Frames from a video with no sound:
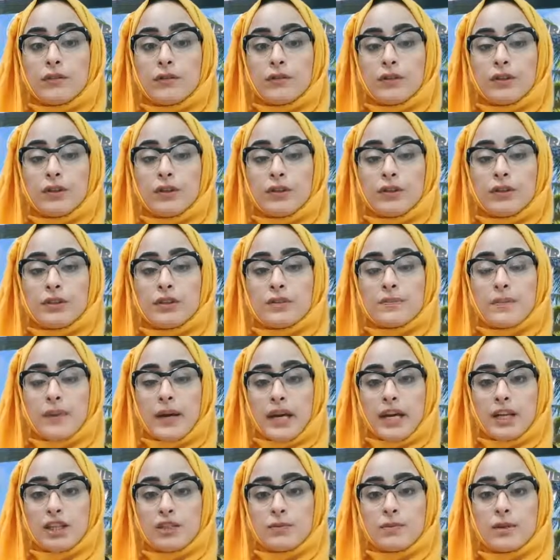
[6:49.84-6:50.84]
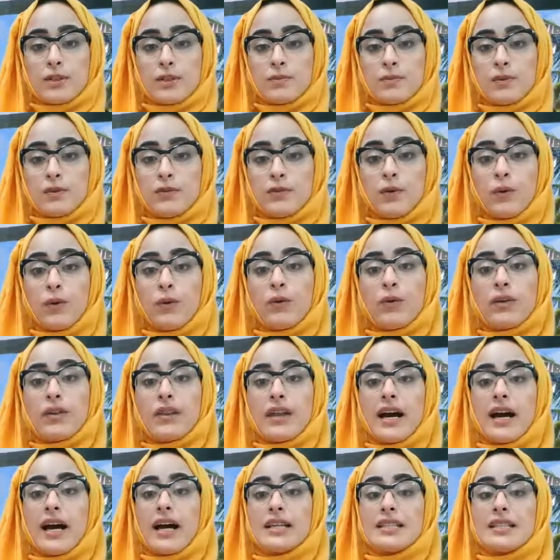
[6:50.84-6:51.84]
first page, but before
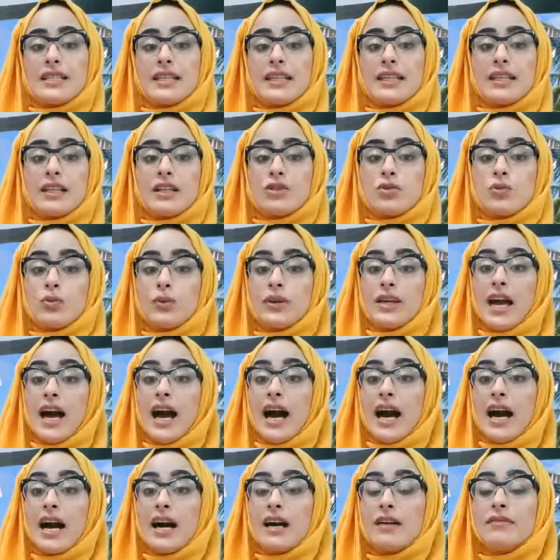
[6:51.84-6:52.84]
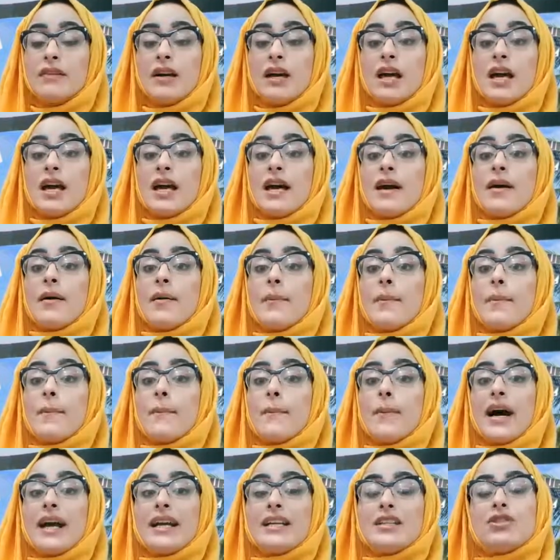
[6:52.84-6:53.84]
that, here is we have
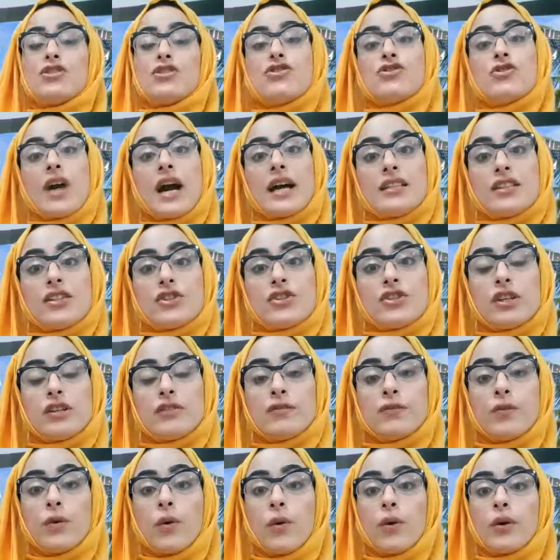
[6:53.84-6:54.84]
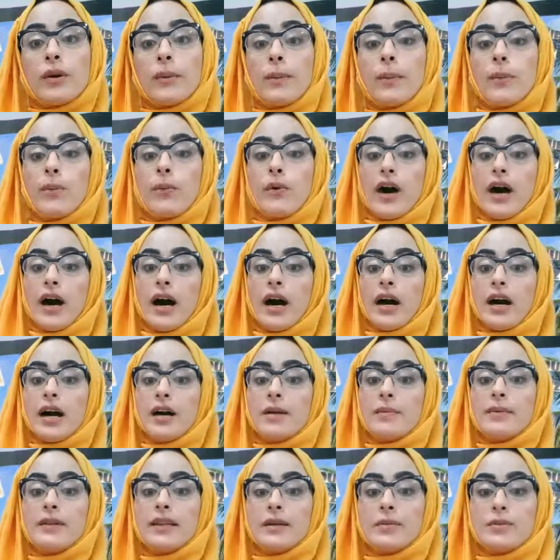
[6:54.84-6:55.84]
my strategy for
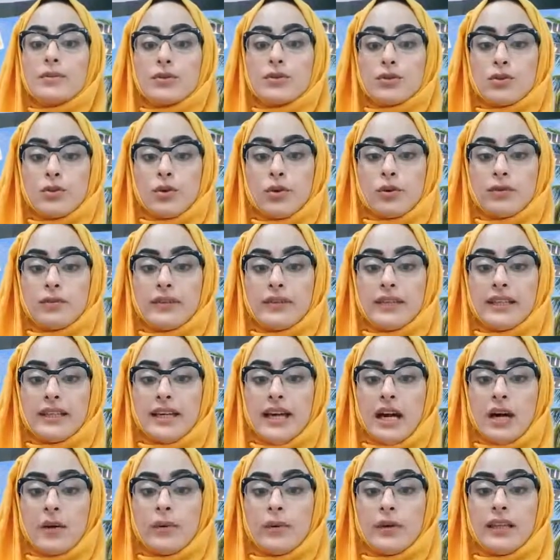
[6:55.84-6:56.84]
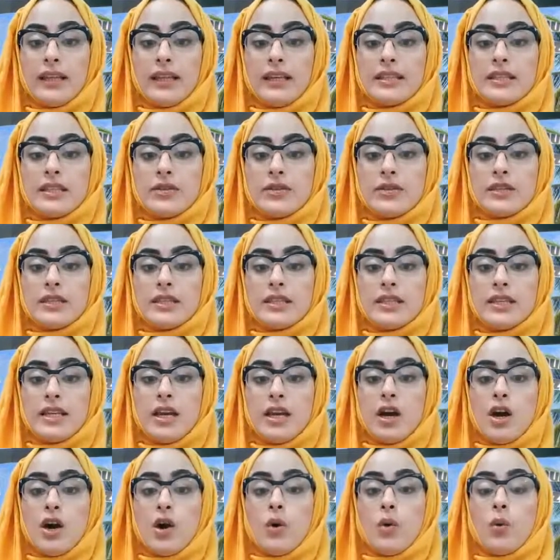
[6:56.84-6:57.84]
problem solving. I will let you
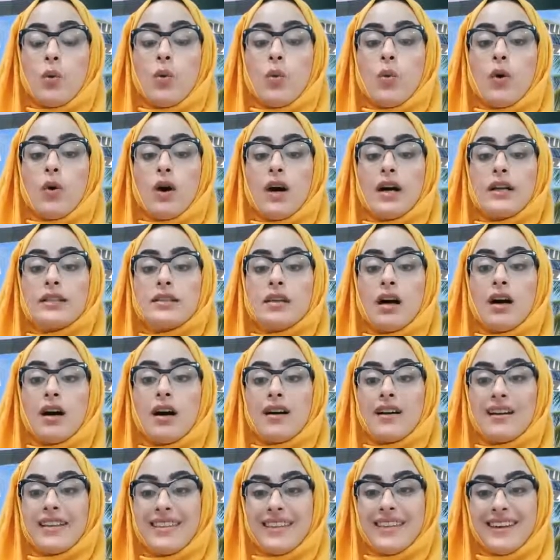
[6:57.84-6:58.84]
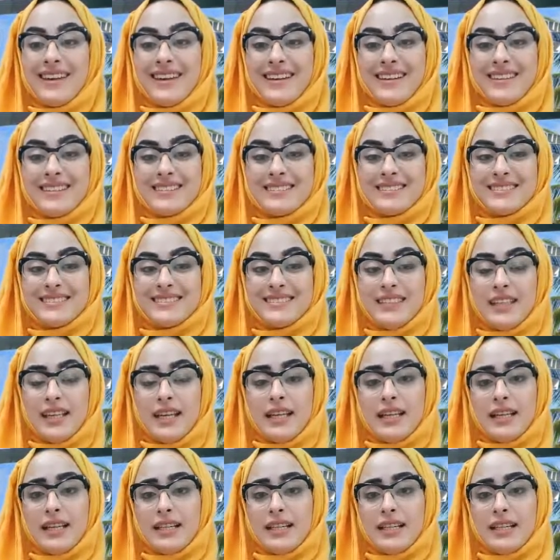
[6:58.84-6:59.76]
see what are they. Here